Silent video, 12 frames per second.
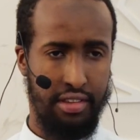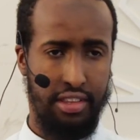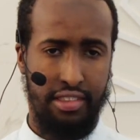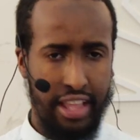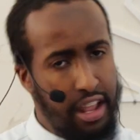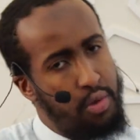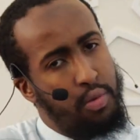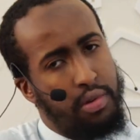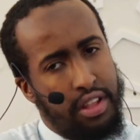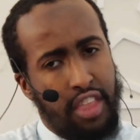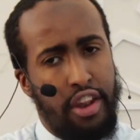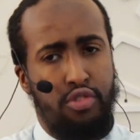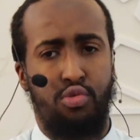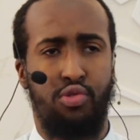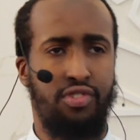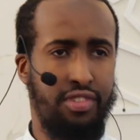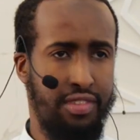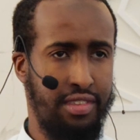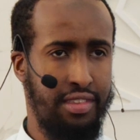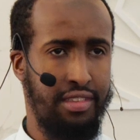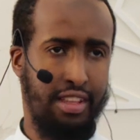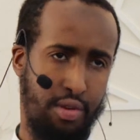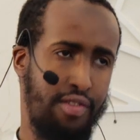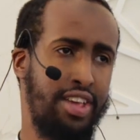He stayed in Tarsus.
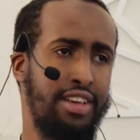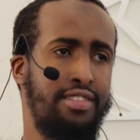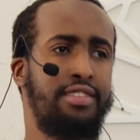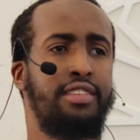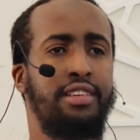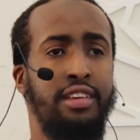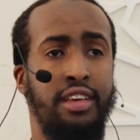That's where he is.